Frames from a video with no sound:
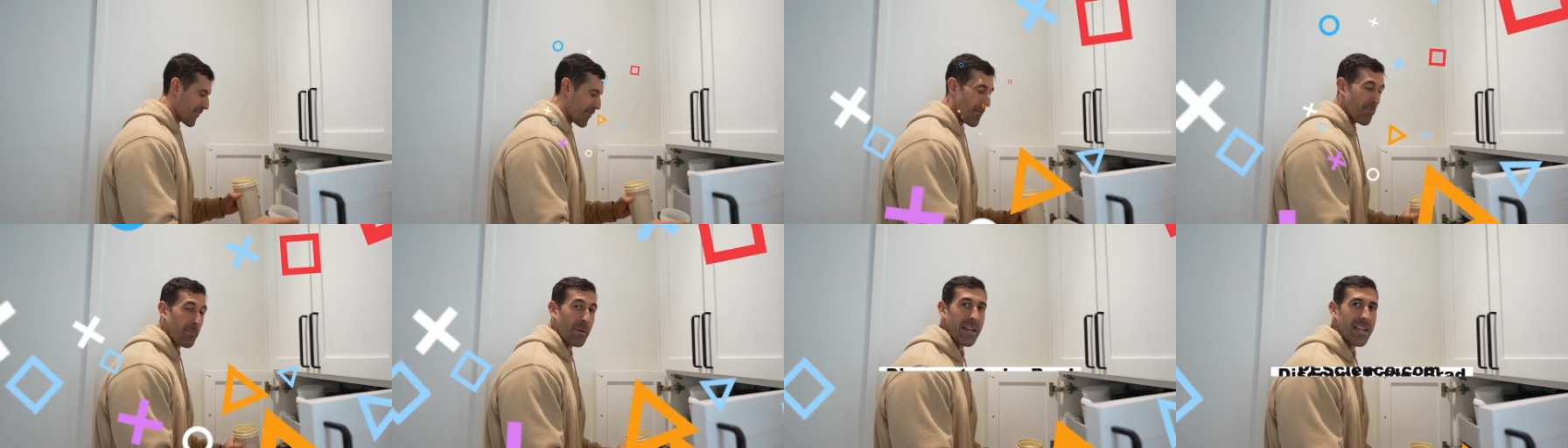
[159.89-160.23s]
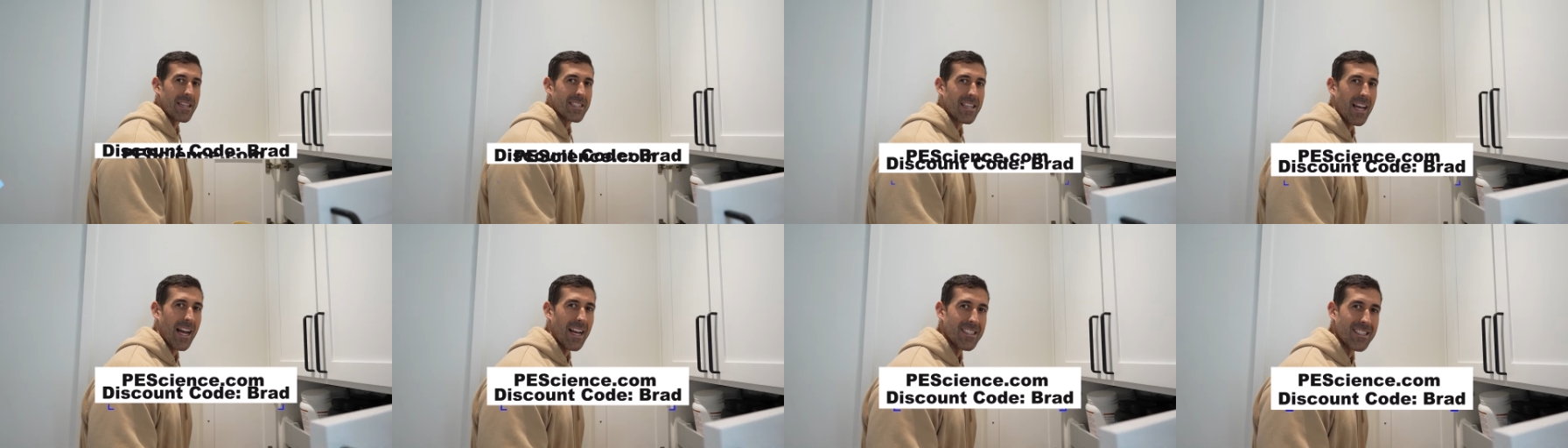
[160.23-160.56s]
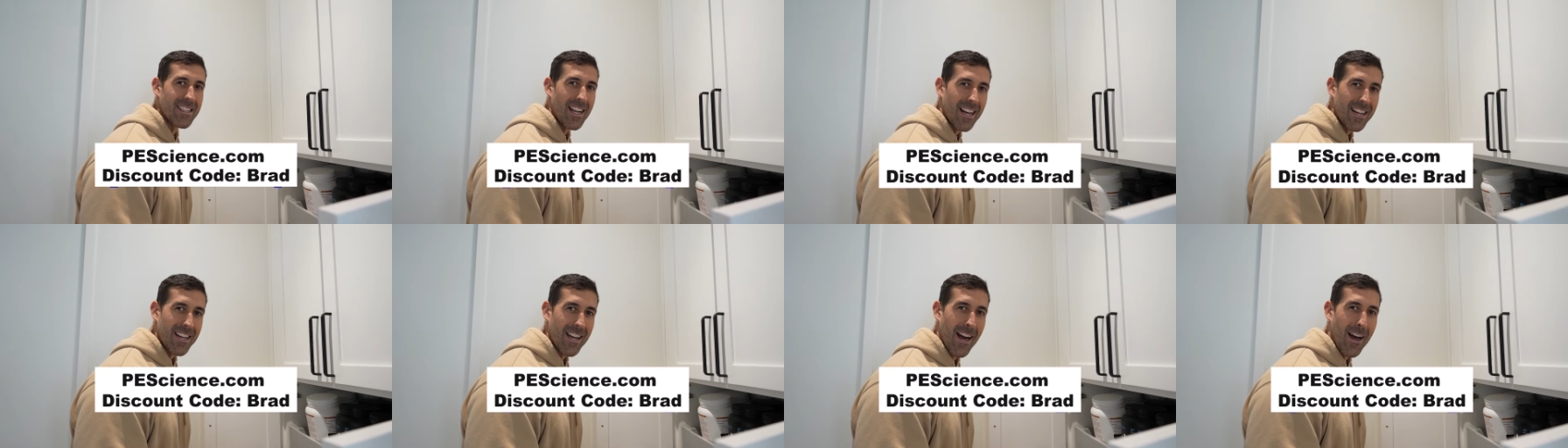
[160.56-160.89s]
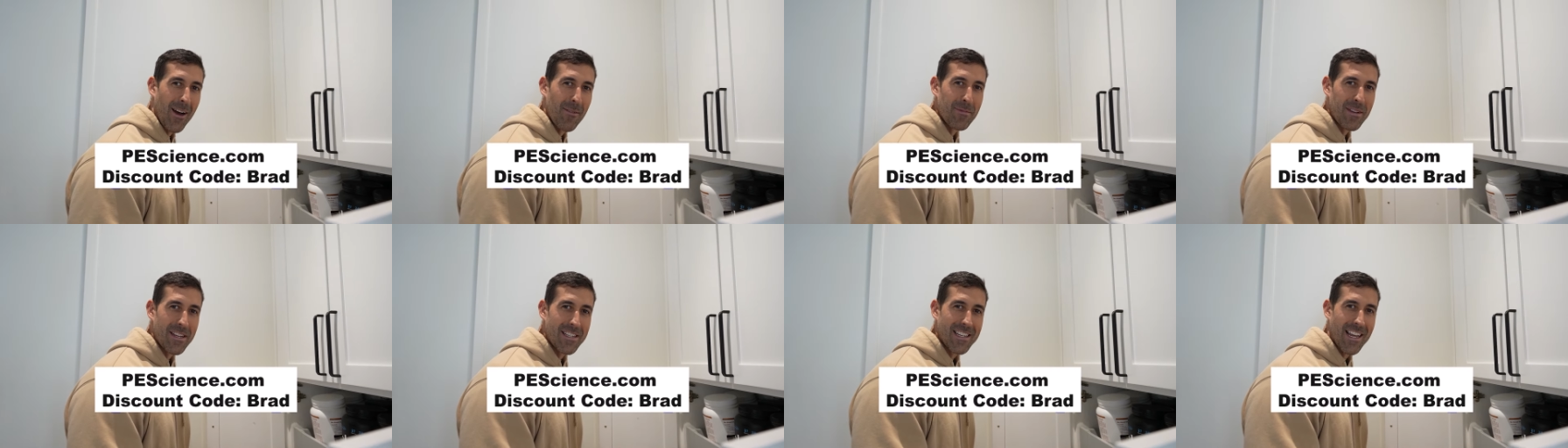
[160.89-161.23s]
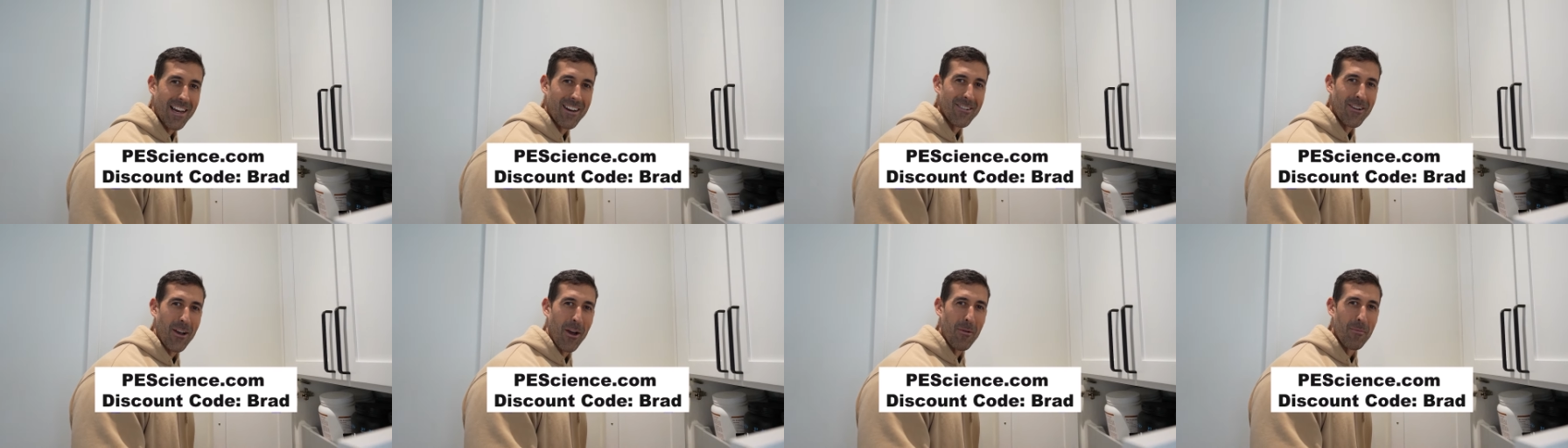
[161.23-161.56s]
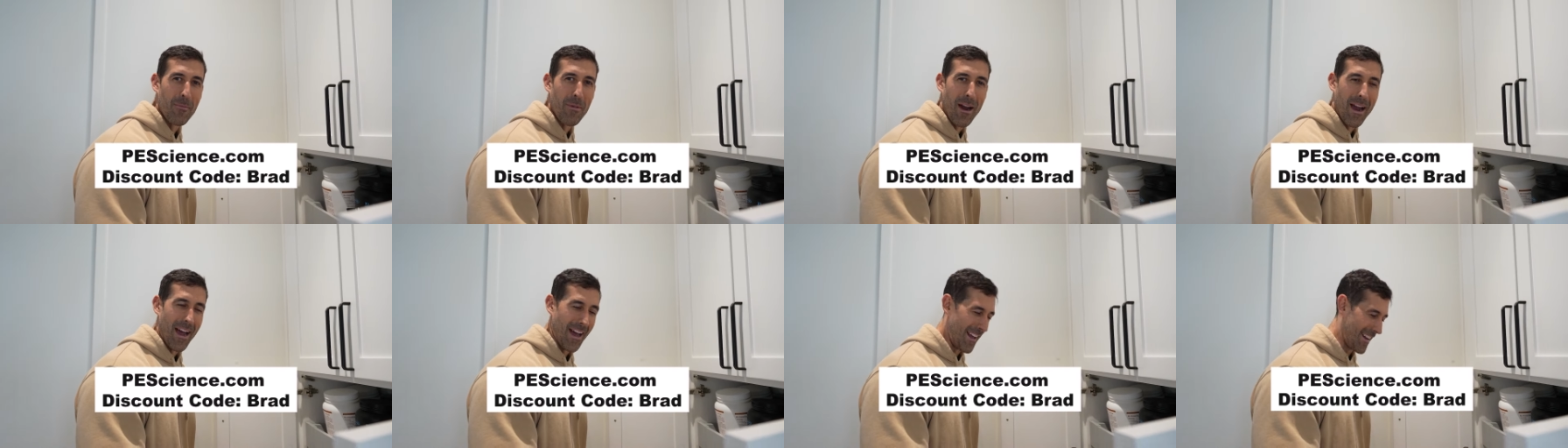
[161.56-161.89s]
From P E science dot com, just gonna go
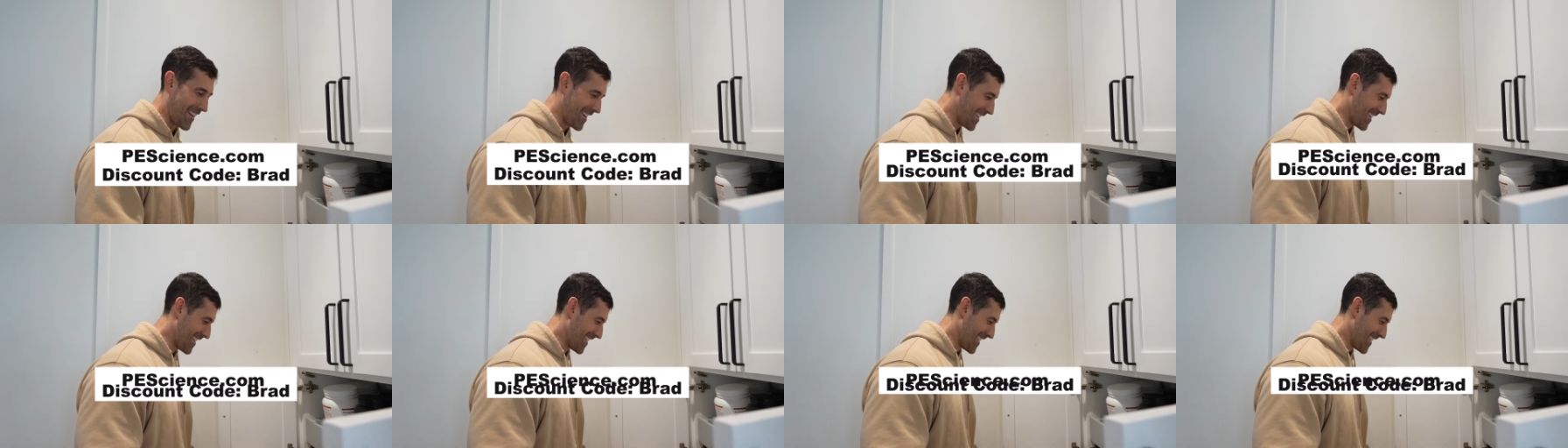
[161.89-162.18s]
Brad.